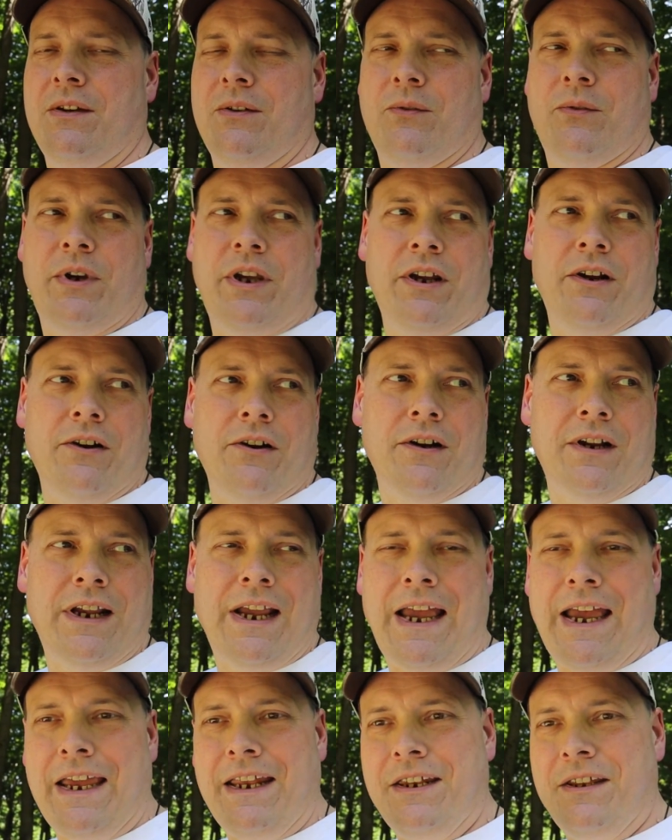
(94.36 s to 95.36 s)
We are
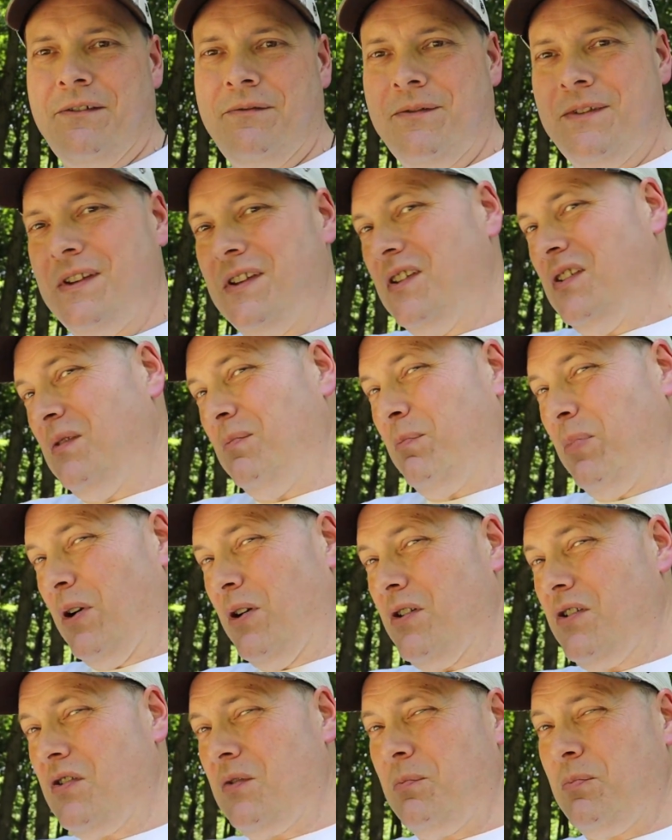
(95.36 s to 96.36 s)
kind of
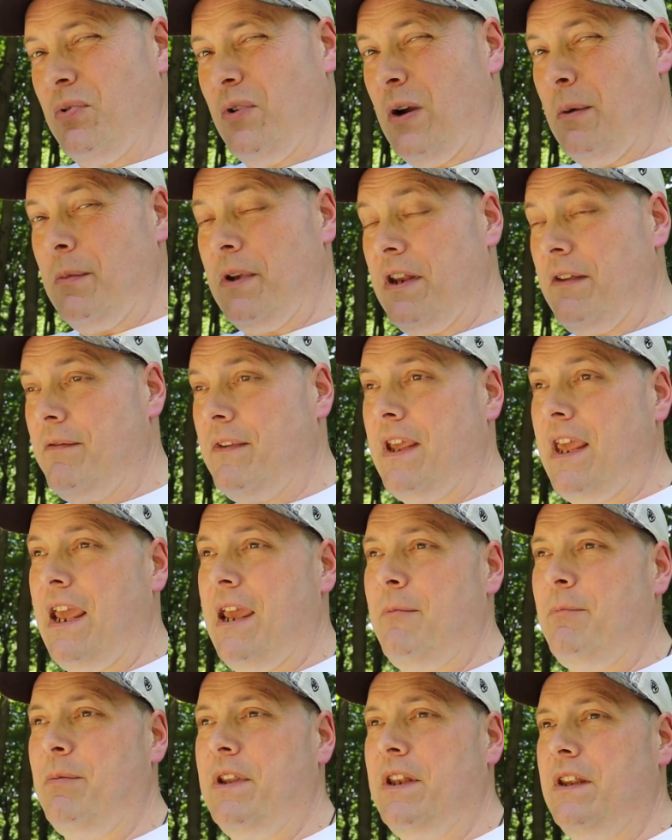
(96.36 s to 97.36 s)
dispersed primitive
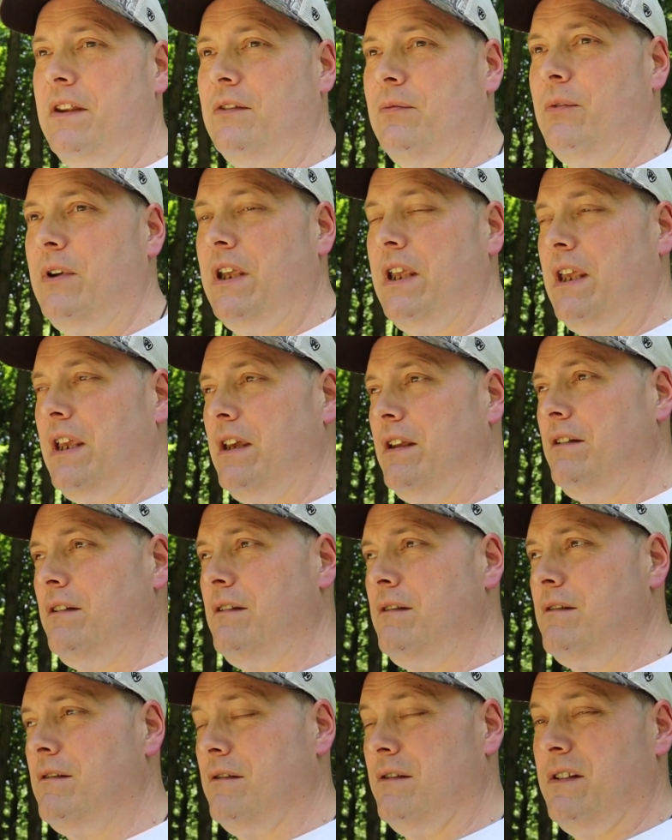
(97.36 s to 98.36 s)
camping this weekend
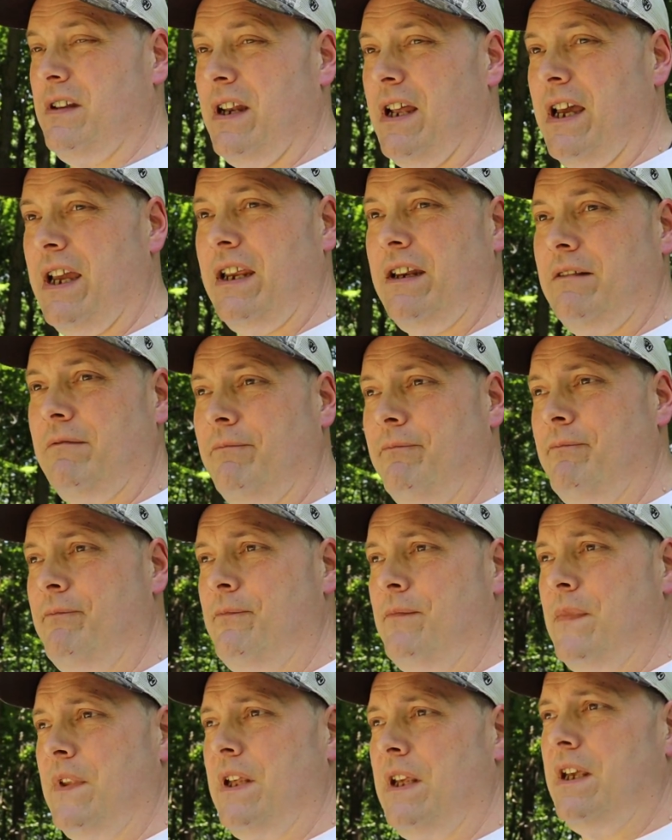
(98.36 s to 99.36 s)
or tonight.
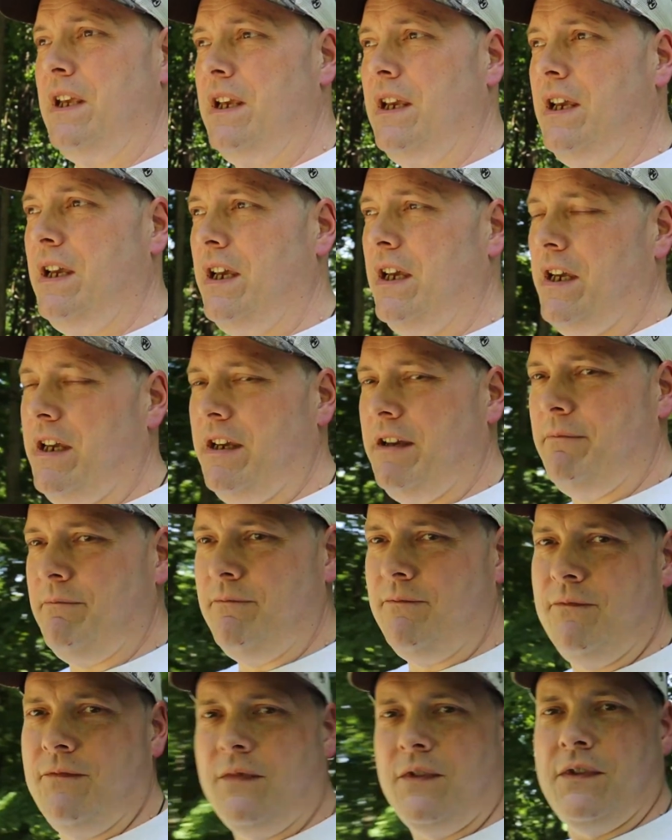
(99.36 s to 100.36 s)
Um, you
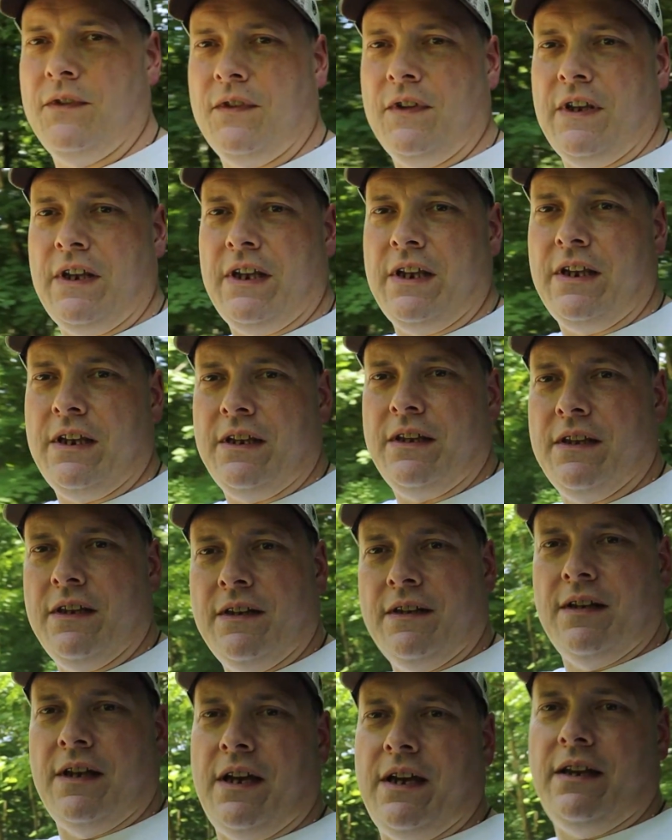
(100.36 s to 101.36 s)
can see the
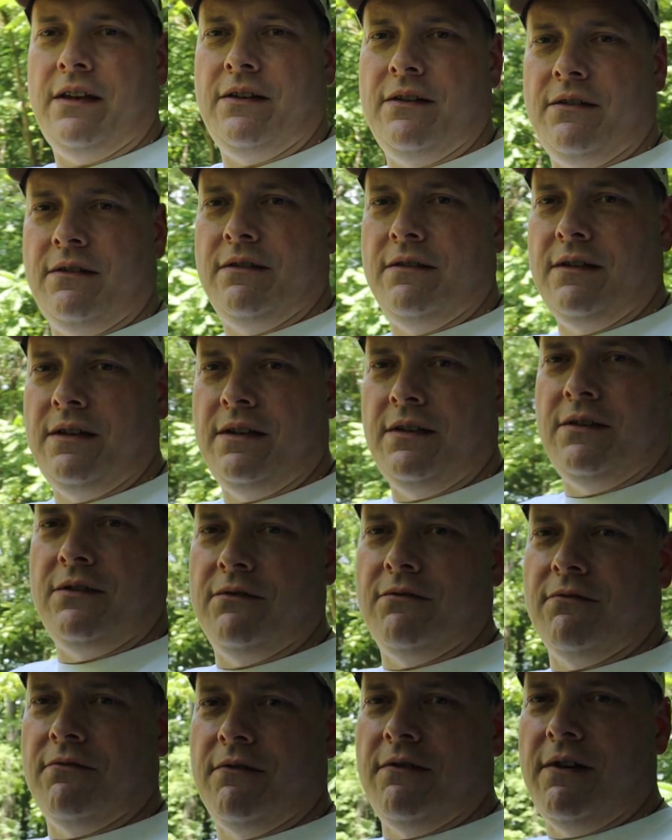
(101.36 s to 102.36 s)
Titan is
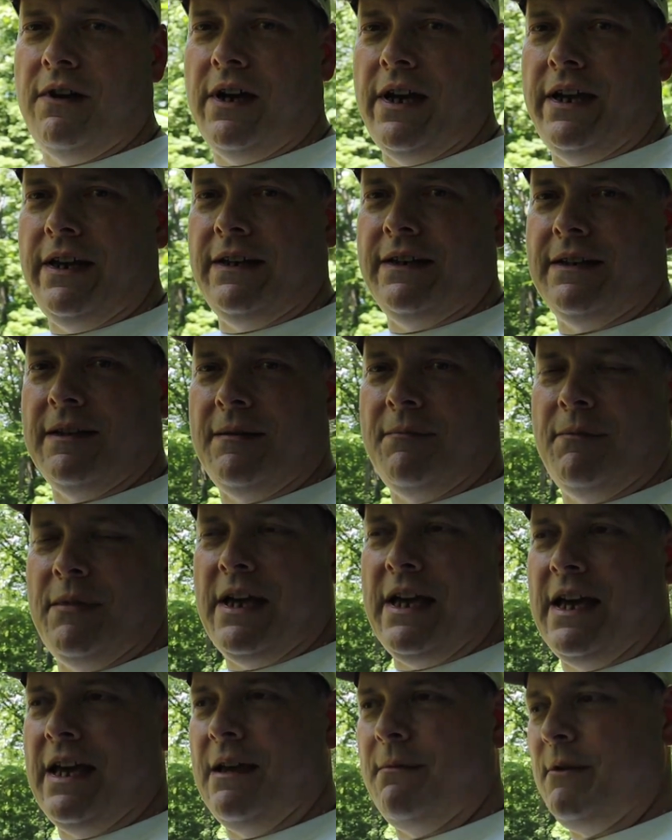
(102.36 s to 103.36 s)
right
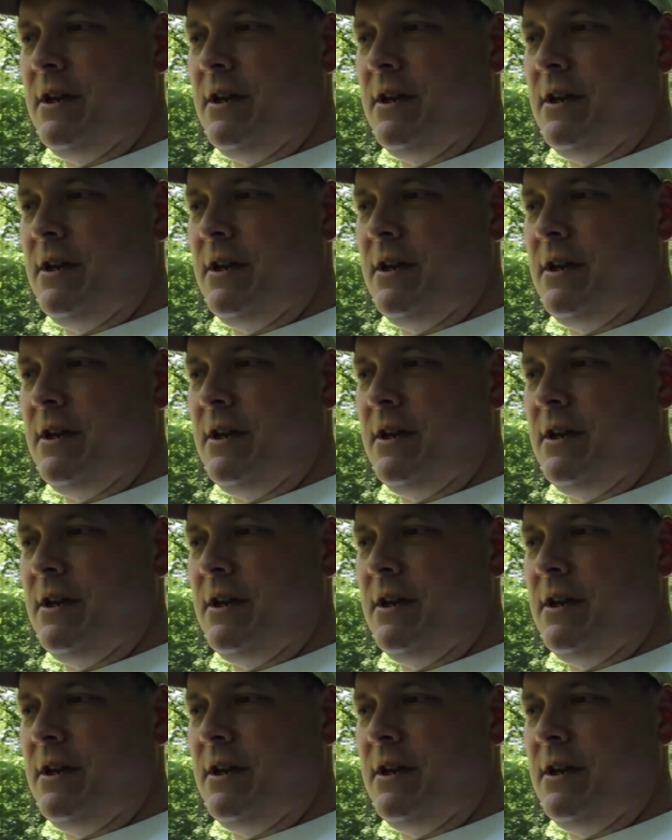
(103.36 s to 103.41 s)
behind